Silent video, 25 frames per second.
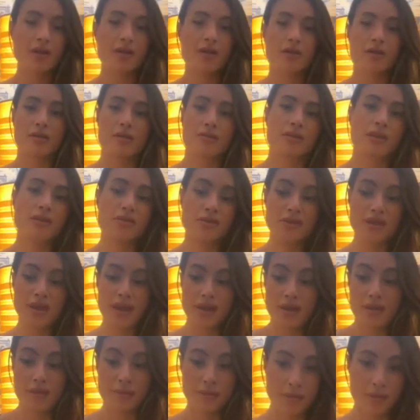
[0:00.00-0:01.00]
if
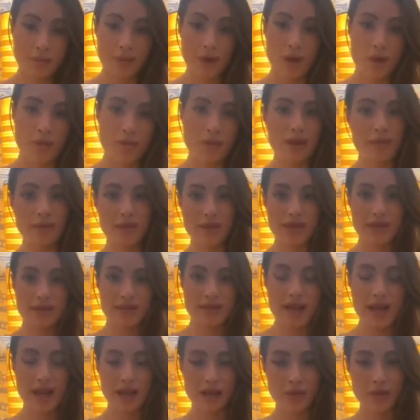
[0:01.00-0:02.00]
the problem is
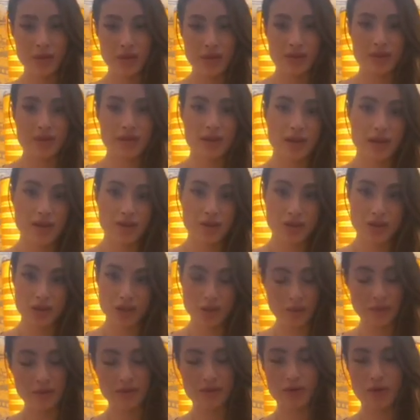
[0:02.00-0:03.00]
lying within the
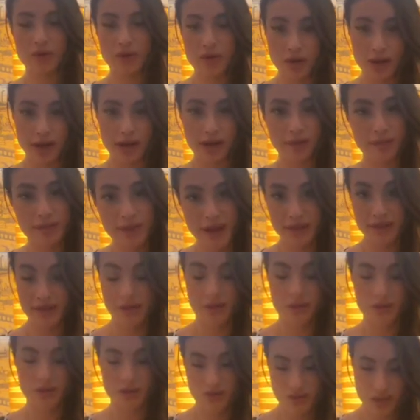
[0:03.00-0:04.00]
relationship, it's not going to get better
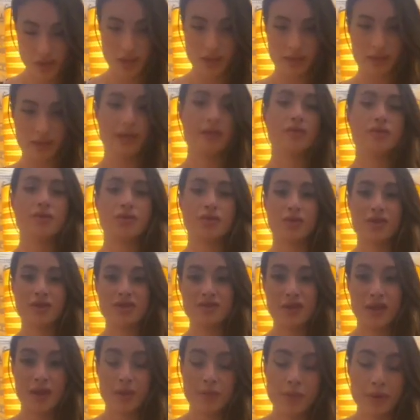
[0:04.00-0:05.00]
with children. So it's
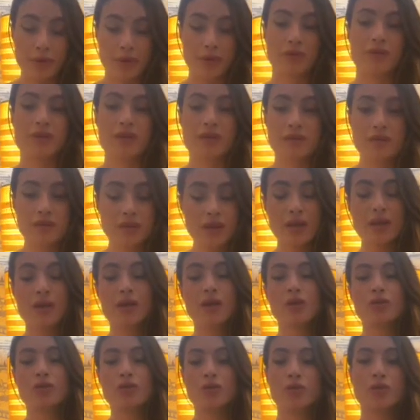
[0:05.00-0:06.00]
very important
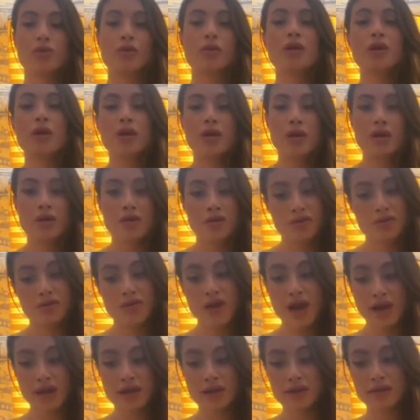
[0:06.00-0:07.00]
to
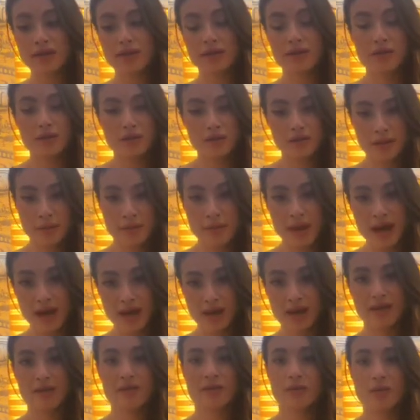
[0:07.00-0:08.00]
find the
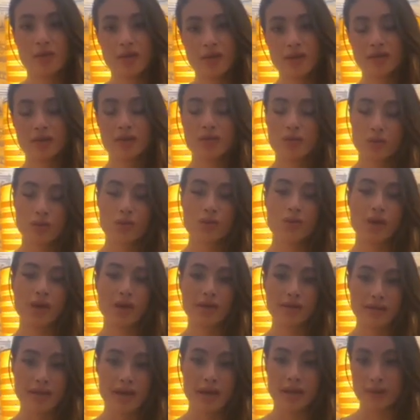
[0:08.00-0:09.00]
balance within the two,
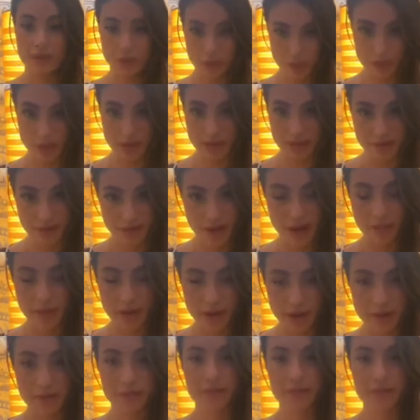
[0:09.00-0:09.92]
and then to build the family.